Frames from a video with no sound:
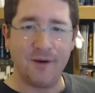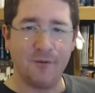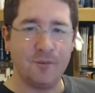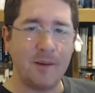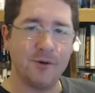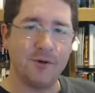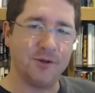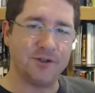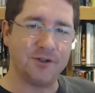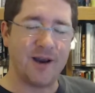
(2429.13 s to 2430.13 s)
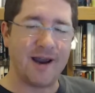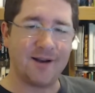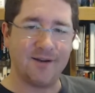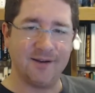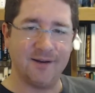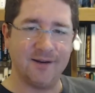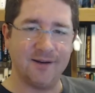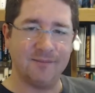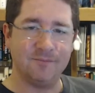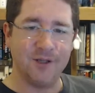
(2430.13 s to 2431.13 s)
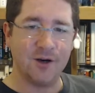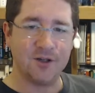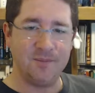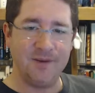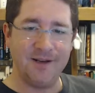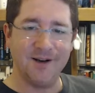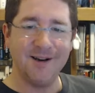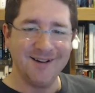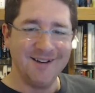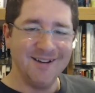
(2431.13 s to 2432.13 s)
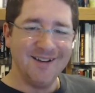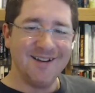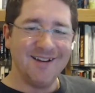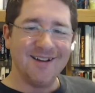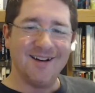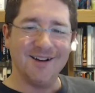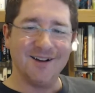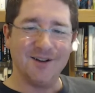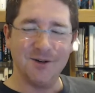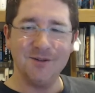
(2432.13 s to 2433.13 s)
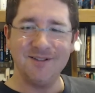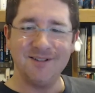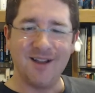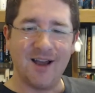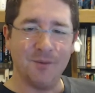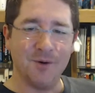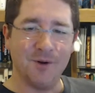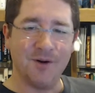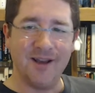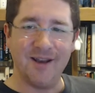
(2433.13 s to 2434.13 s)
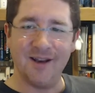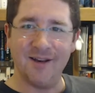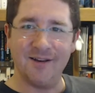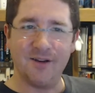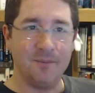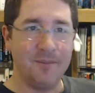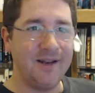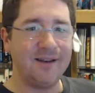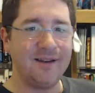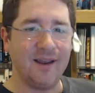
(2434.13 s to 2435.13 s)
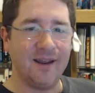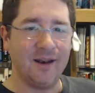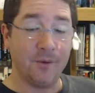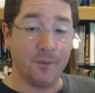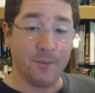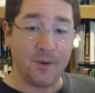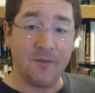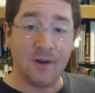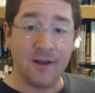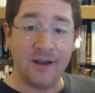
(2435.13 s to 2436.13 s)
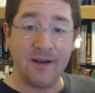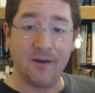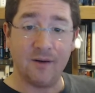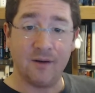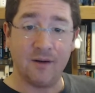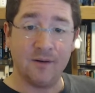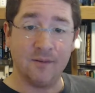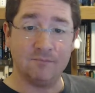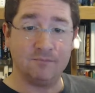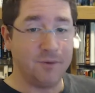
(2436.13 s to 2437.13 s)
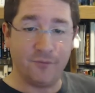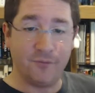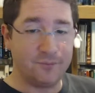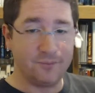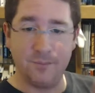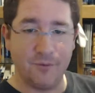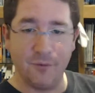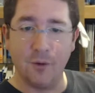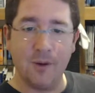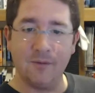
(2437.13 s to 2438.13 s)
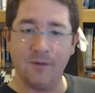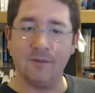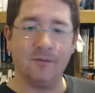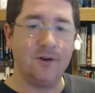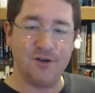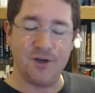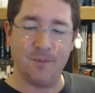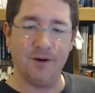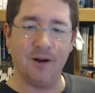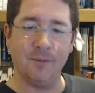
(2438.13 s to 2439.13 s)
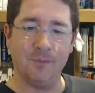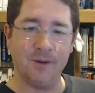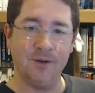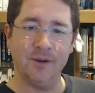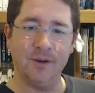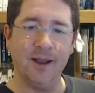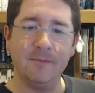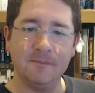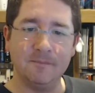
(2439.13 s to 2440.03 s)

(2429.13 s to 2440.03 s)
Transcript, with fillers: I remember to extract uh, the RG meter uh, code, I will go ahead and commit it, and I will give a link uh, before we even finish up here. I'll be doing that.